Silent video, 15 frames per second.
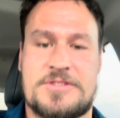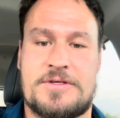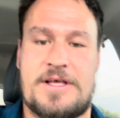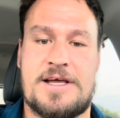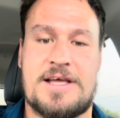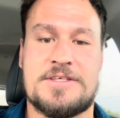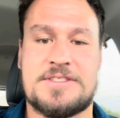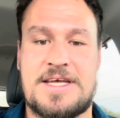
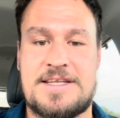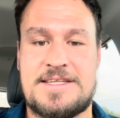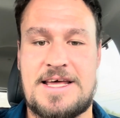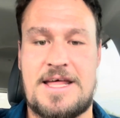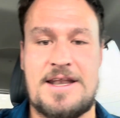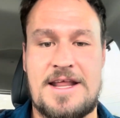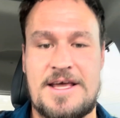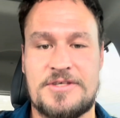like I said,
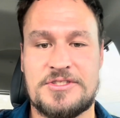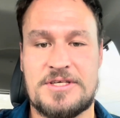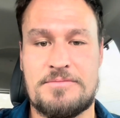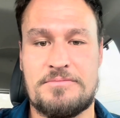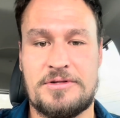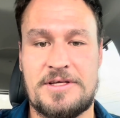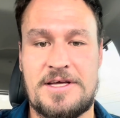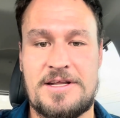10 days
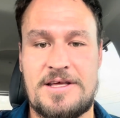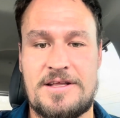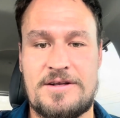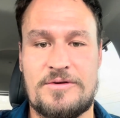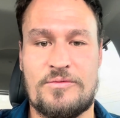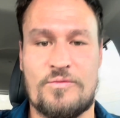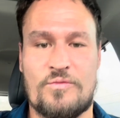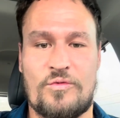completed,
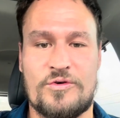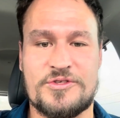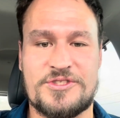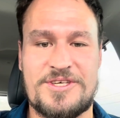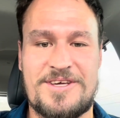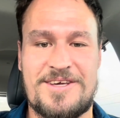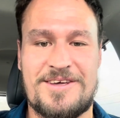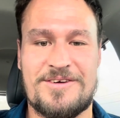and we'll
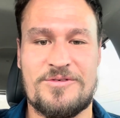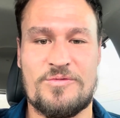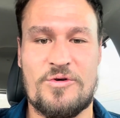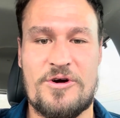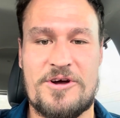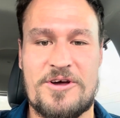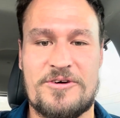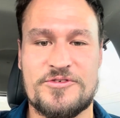see
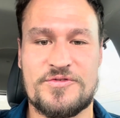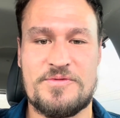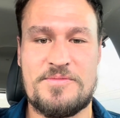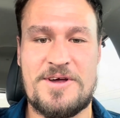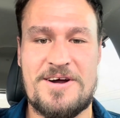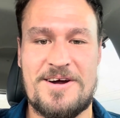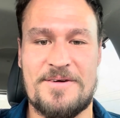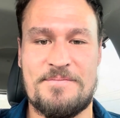where it goes from
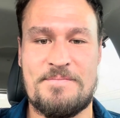here.